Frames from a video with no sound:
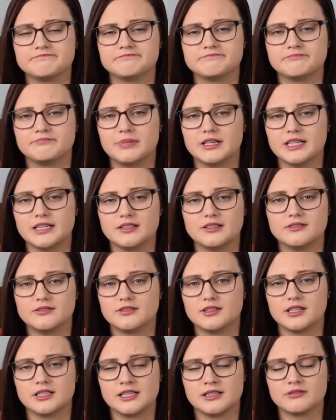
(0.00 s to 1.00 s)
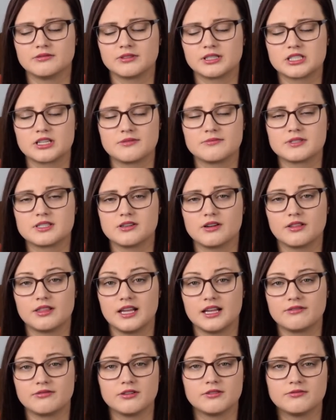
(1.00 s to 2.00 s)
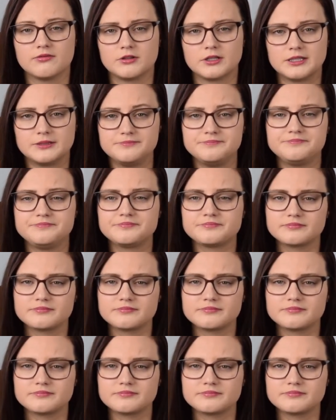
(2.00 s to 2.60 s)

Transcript: which I'm so thankful for,